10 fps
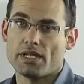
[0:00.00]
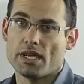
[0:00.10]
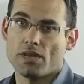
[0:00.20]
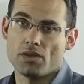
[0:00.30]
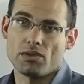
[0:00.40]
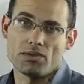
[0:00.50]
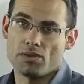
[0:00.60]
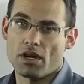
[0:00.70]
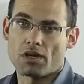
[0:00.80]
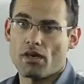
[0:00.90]
it can actually
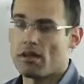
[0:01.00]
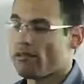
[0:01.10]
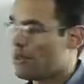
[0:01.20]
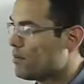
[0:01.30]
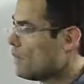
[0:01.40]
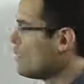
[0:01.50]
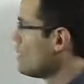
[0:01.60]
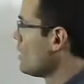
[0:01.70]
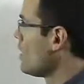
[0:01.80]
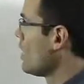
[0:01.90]
talk to any of them.
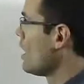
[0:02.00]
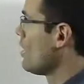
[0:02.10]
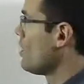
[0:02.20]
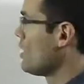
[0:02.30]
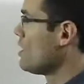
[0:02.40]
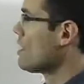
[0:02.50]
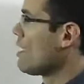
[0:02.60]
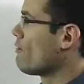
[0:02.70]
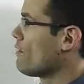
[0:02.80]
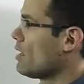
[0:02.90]
And then you could
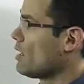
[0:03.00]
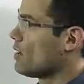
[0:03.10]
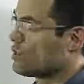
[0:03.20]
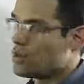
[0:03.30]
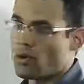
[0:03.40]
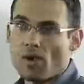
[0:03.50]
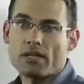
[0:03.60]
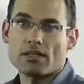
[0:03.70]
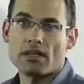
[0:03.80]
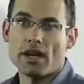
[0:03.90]
have also a
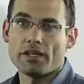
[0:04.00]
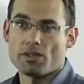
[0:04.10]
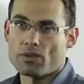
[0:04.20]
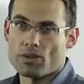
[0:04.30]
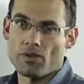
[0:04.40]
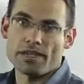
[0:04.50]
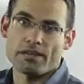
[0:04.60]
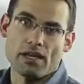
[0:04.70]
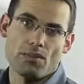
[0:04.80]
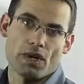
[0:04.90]
REST client, so there's a
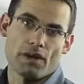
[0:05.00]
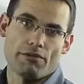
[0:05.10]
REST API